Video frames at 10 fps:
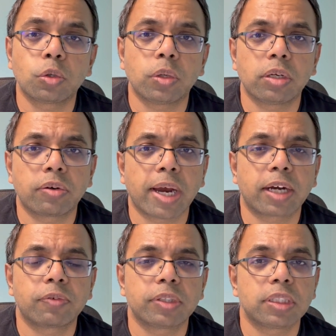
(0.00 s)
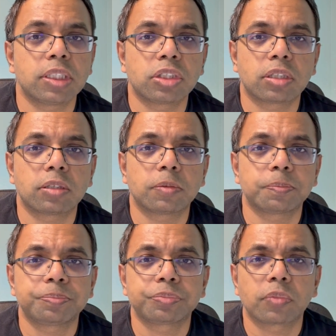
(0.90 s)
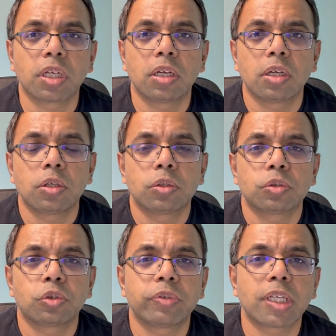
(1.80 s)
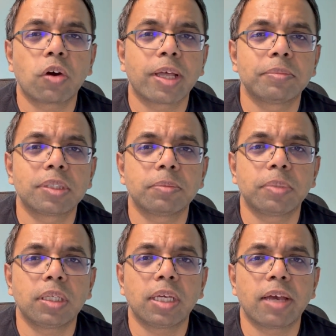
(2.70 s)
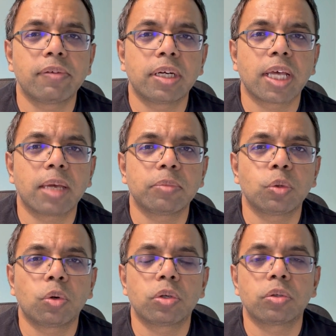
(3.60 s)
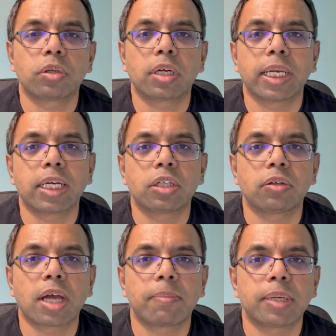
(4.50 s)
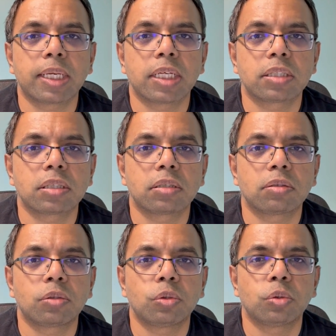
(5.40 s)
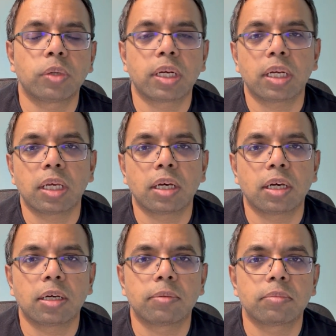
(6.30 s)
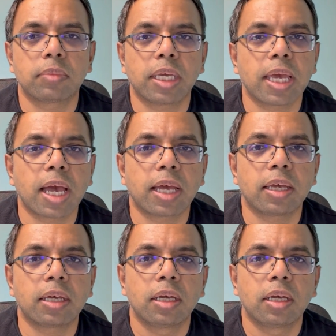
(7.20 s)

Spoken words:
to interact with each other. So without MCP, every time you want to connect your application to an AI